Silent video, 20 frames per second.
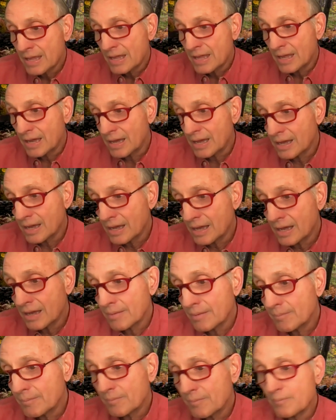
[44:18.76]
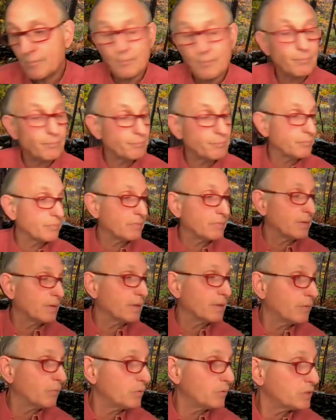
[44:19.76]
um,
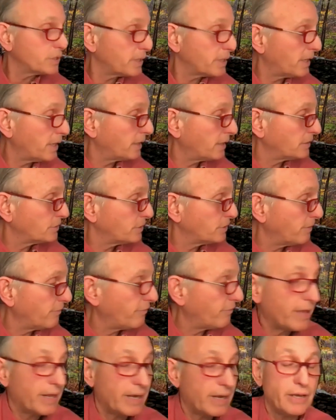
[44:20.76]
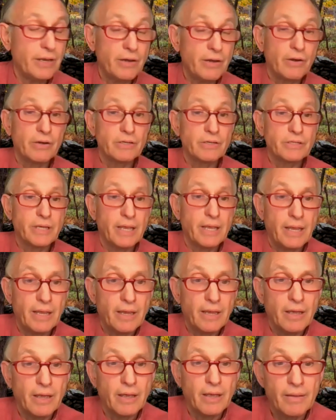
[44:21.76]
I wish I should have had it here. It's a
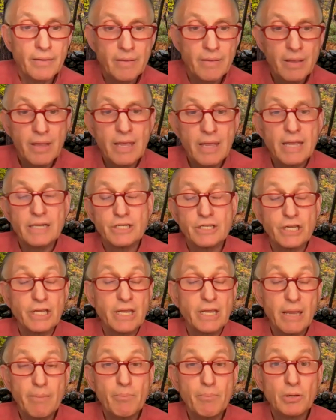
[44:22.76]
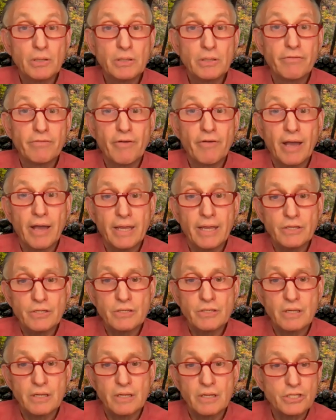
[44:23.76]
uh, it's a gimbal device.
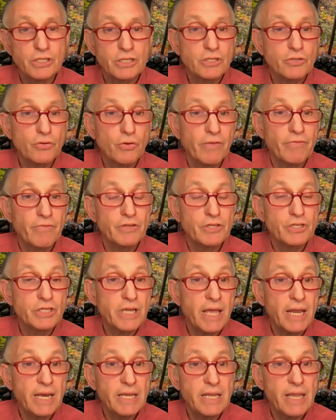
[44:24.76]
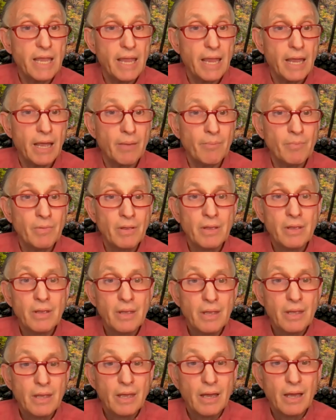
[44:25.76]
It's sort of a steady cam
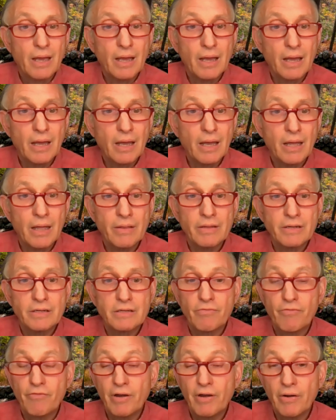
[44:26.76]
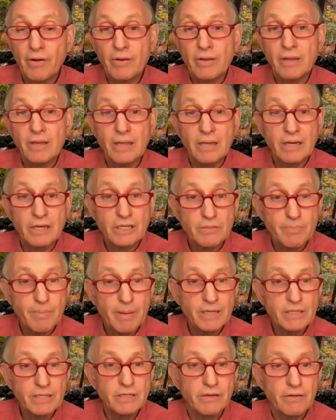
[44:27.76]
uh, that's very
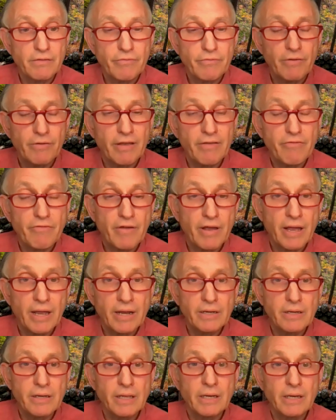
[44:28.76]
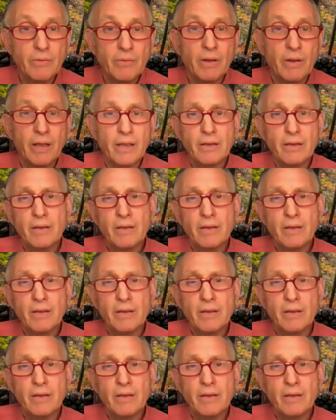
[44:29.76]
inexpensive, I find anyway.